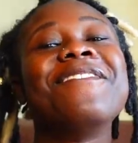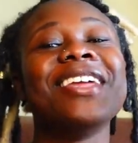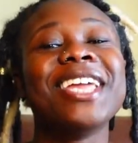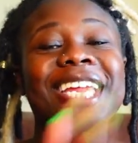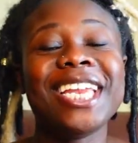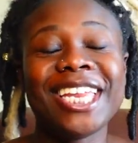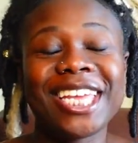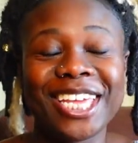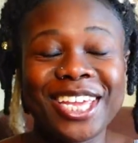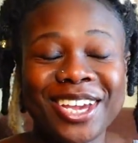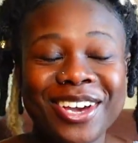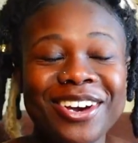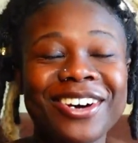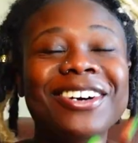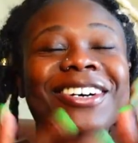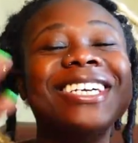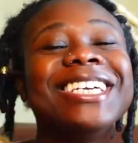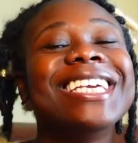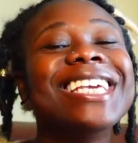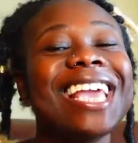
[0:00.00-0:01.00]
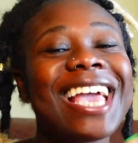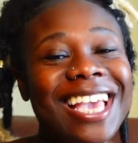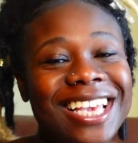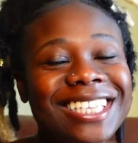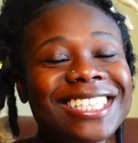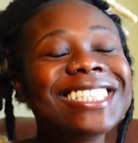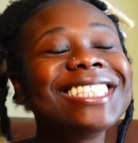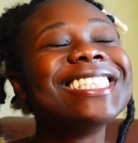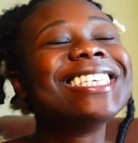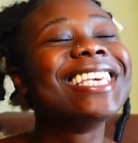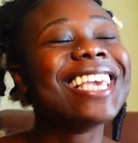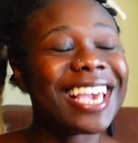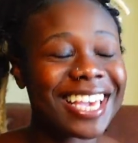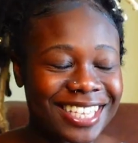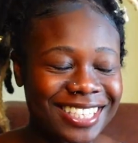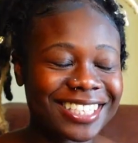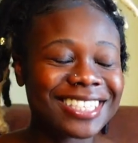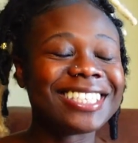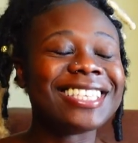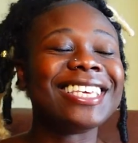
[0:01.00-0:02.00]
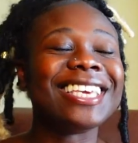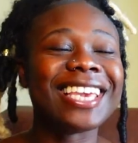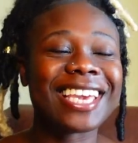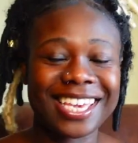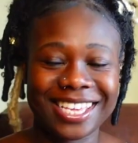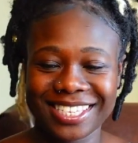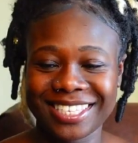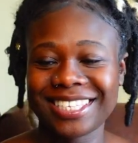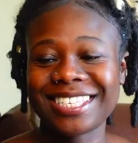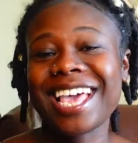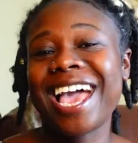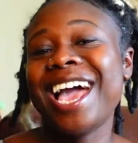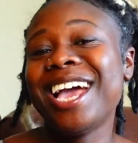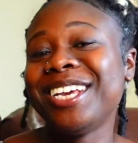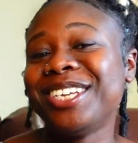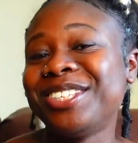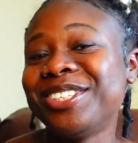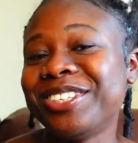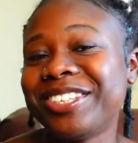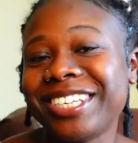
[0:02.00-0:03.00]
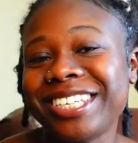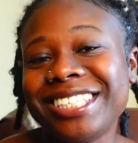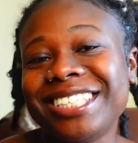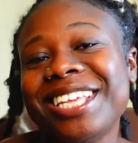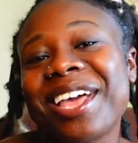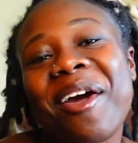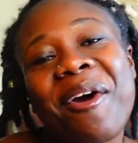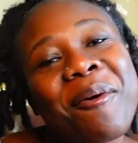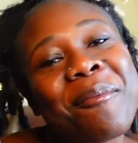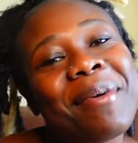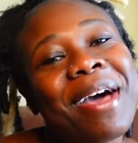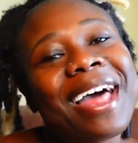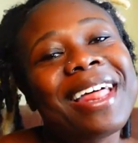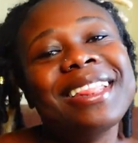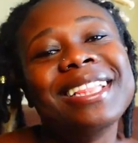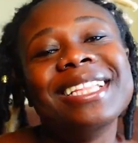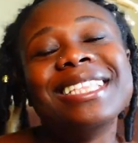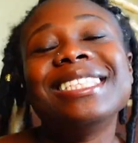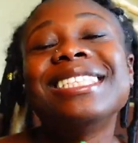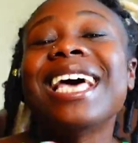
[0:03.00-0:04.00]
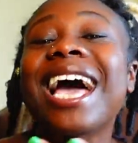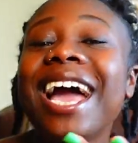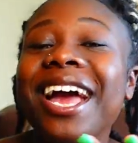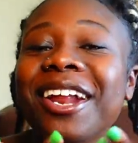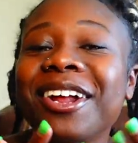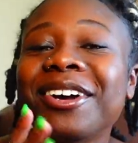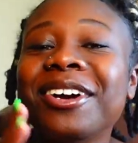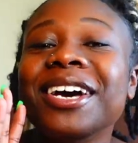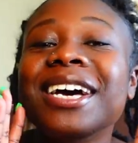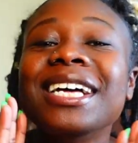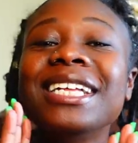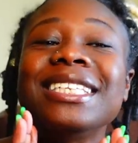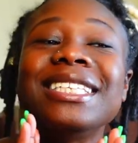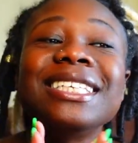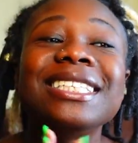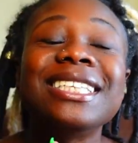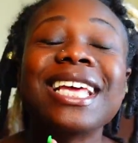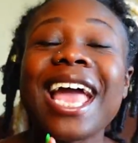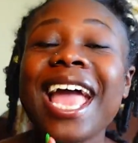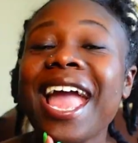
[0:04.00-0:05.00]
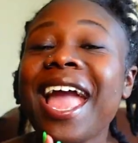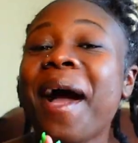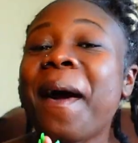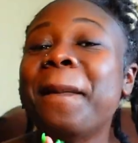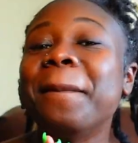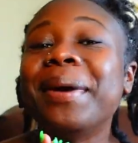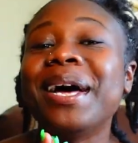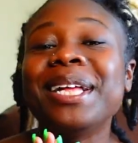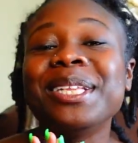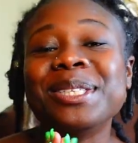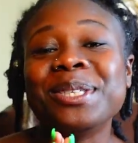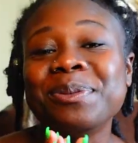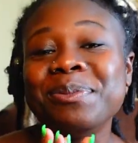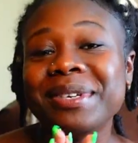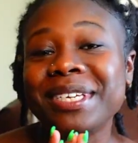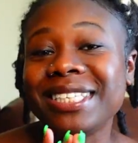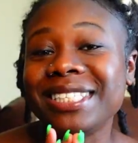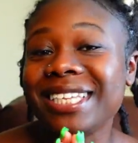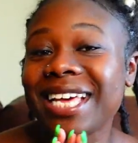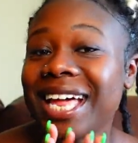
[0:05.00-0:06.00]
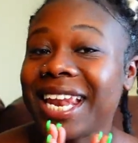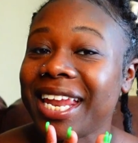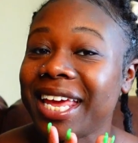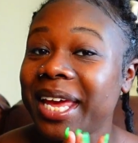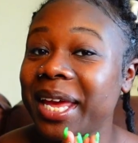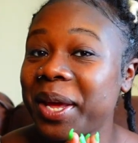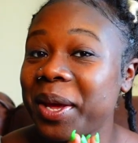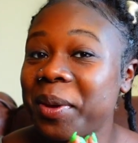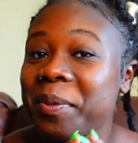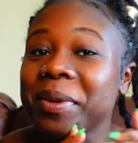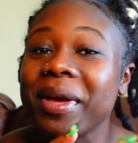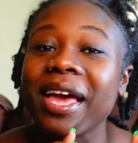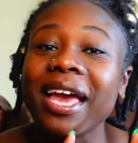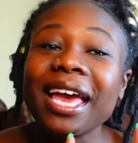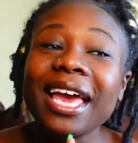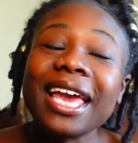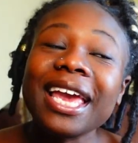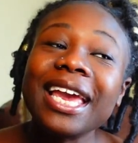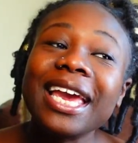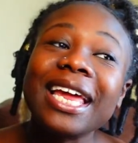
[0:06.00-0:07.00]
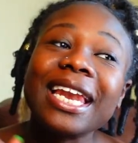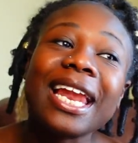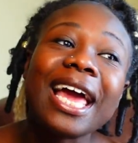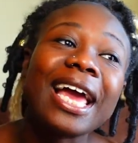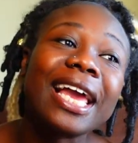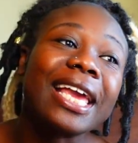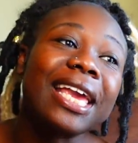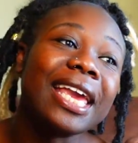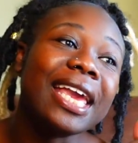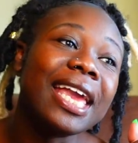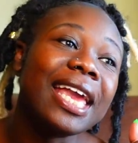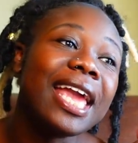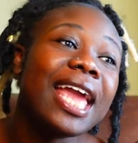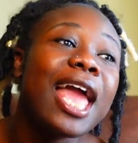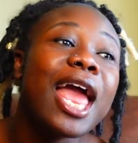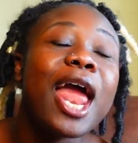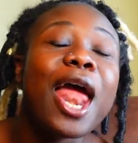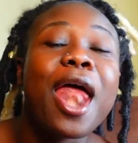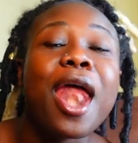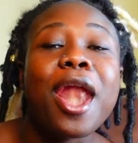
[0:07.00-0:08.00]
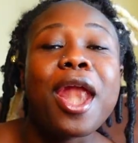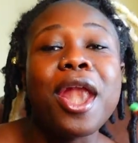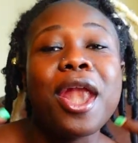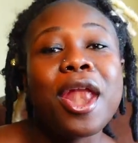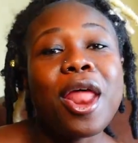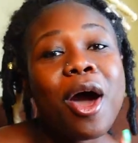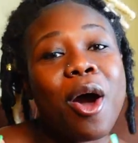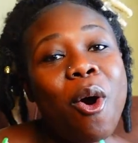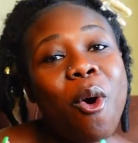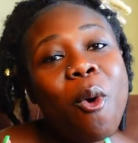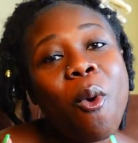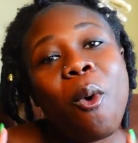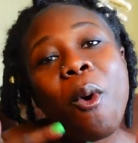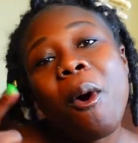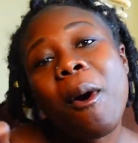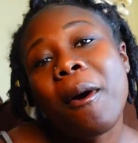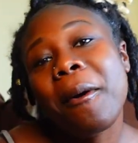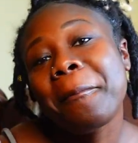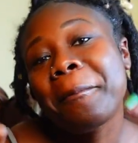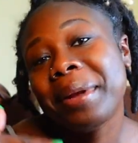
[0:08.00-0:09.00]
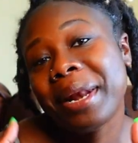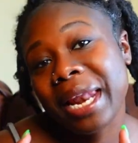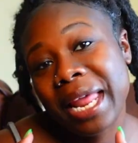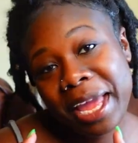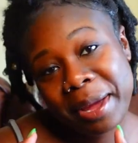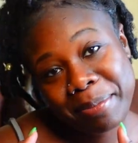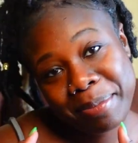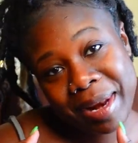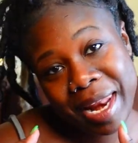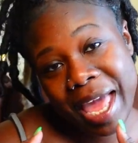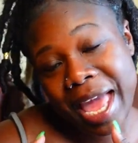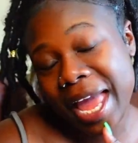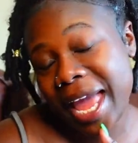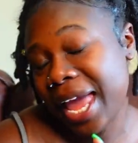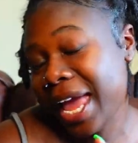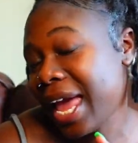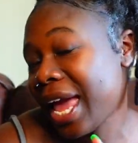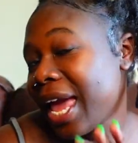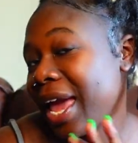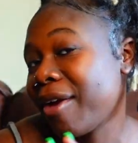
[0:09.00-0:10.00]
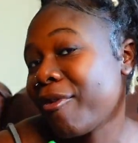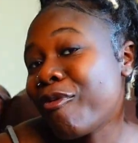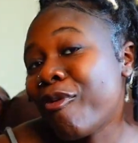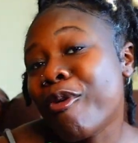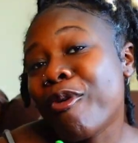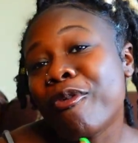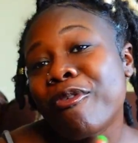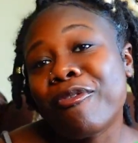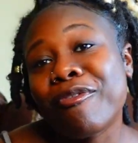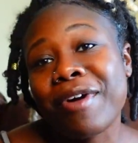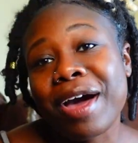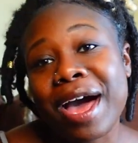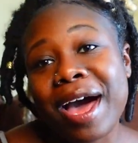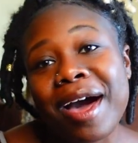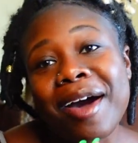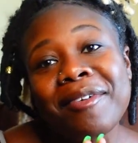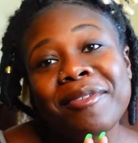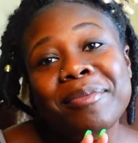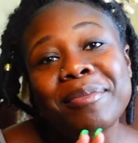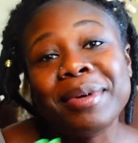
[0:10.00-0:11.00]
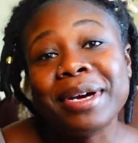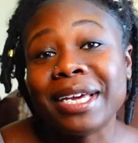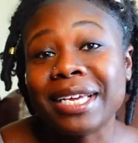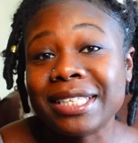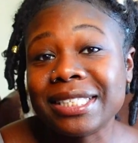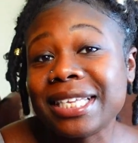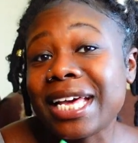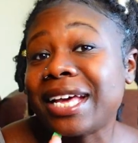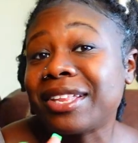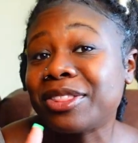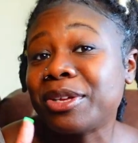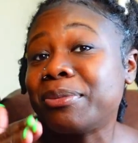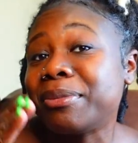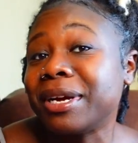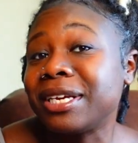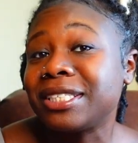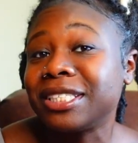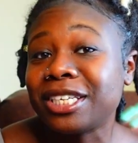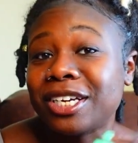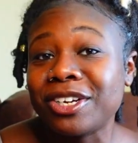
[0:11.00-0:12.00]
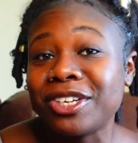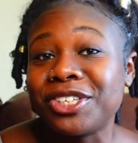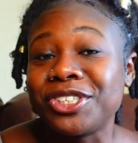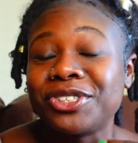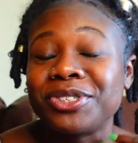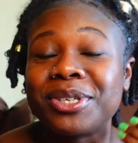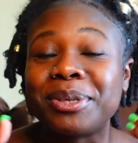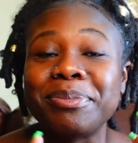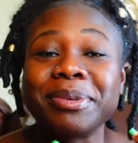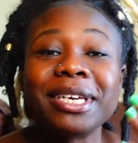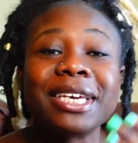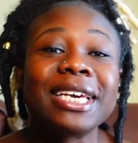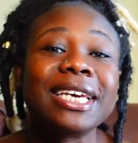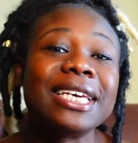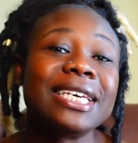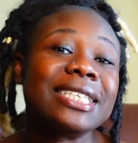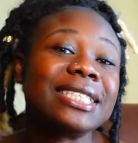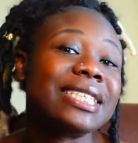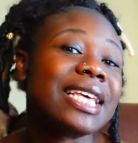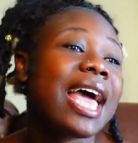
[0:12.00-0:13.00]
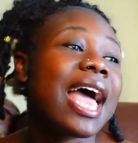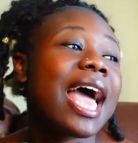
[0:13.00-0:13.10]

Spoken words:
video? Yes, yes, yes. As you can tell by the title, today I'm about to be telling him he cannot get no play for 5 months after my surgery, because